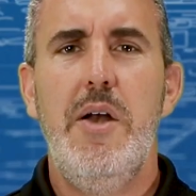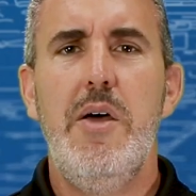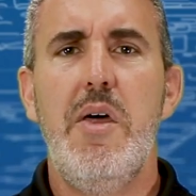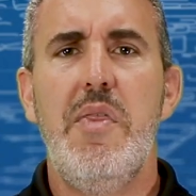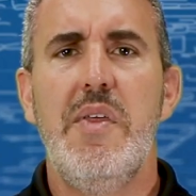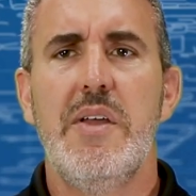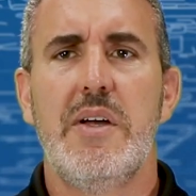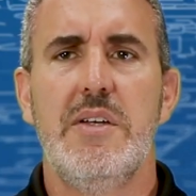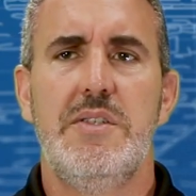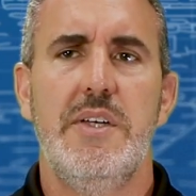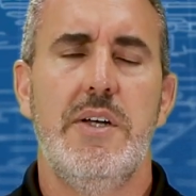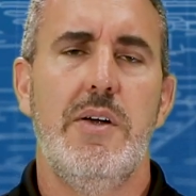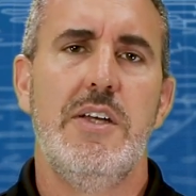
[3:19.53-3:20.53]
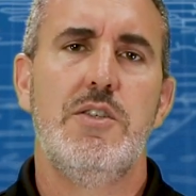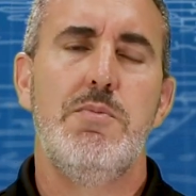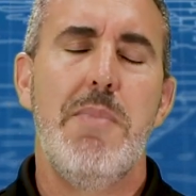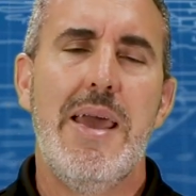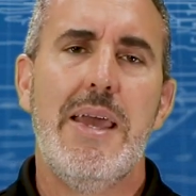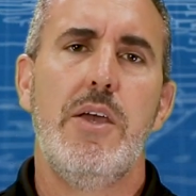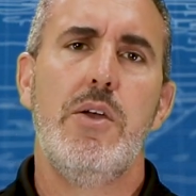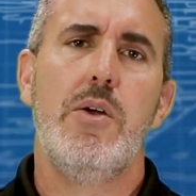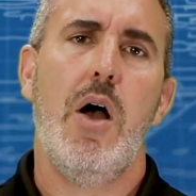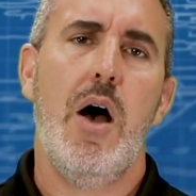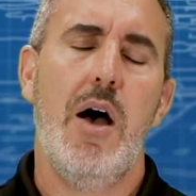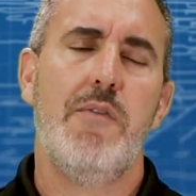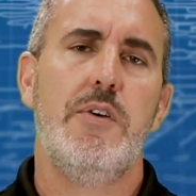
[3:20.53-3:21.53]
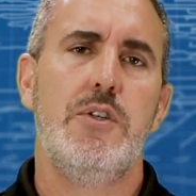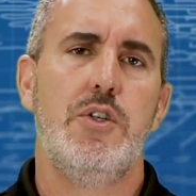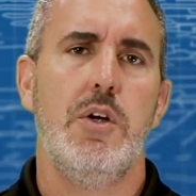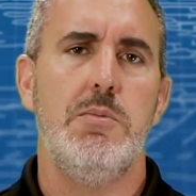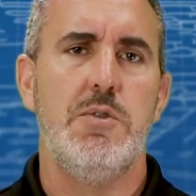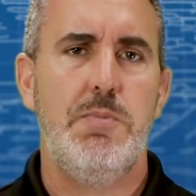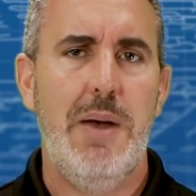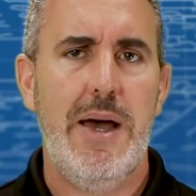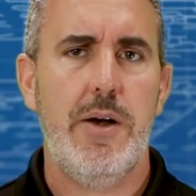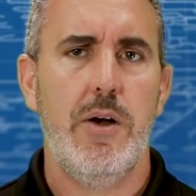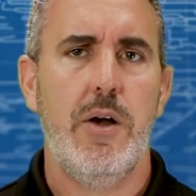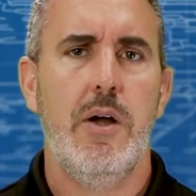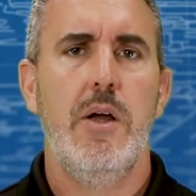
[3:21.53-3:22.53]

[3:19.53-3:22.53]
Another thing to consider is make your offer terms better.